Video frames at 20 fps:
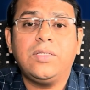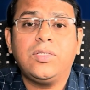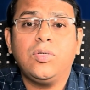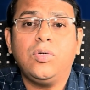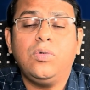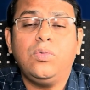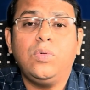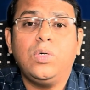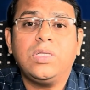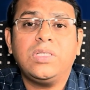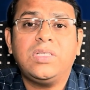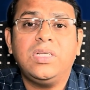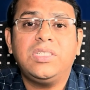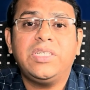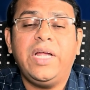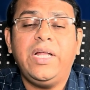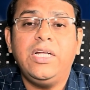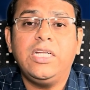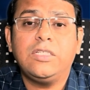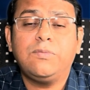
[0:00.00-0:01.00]
So once the
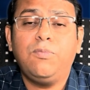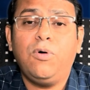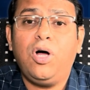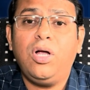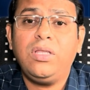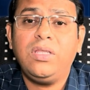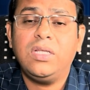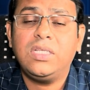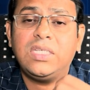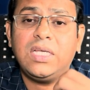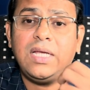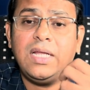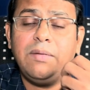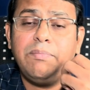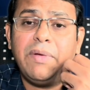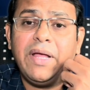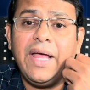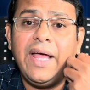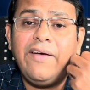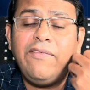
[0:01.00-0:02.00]
child is born, the child
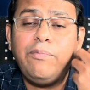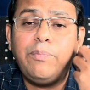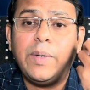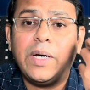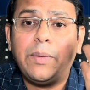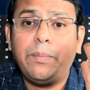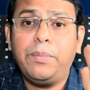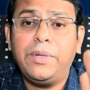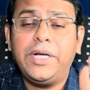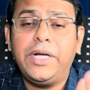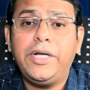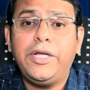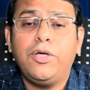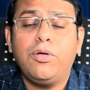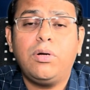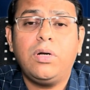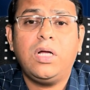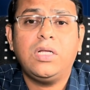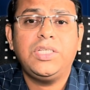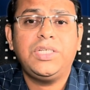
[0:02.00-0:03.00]
may have permanent
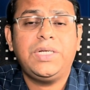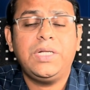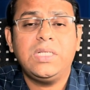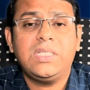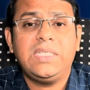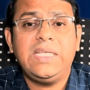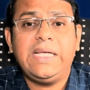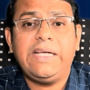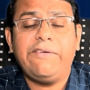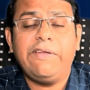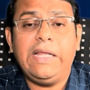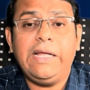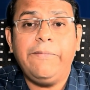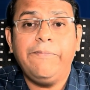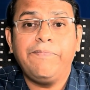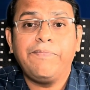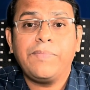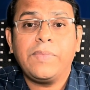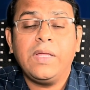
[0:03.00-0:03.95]
neurological sequelae.